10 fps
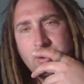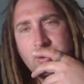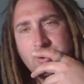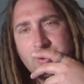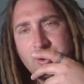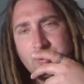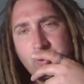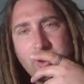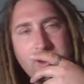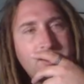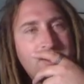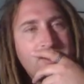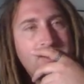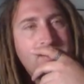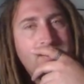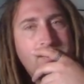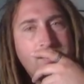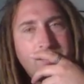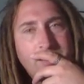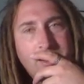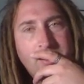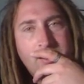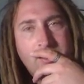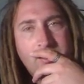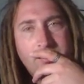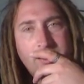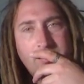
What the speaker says: in some ways. We